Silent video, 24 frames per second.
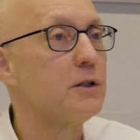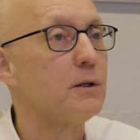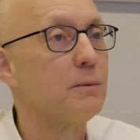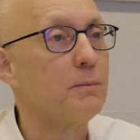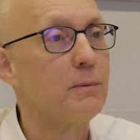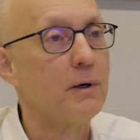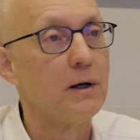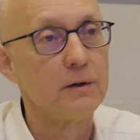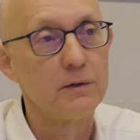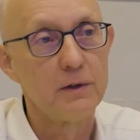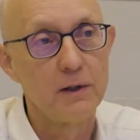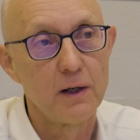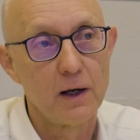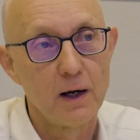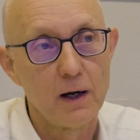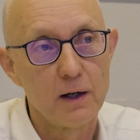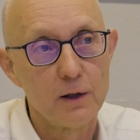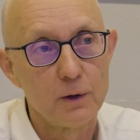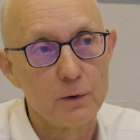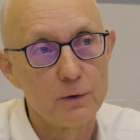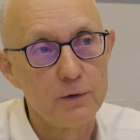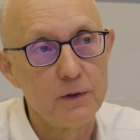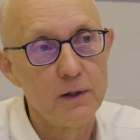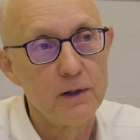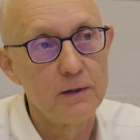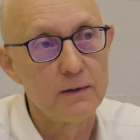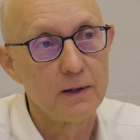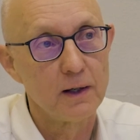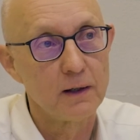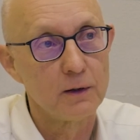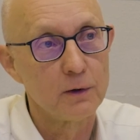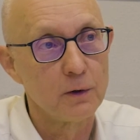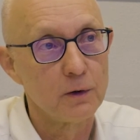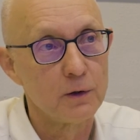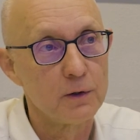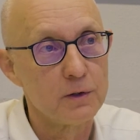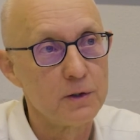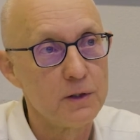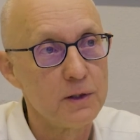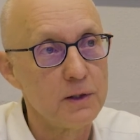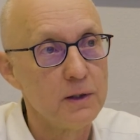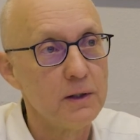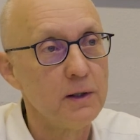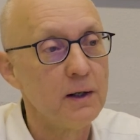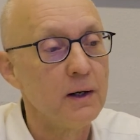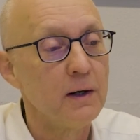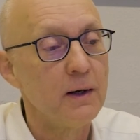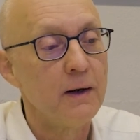about the IoT
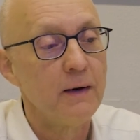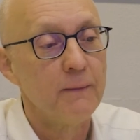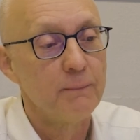technology.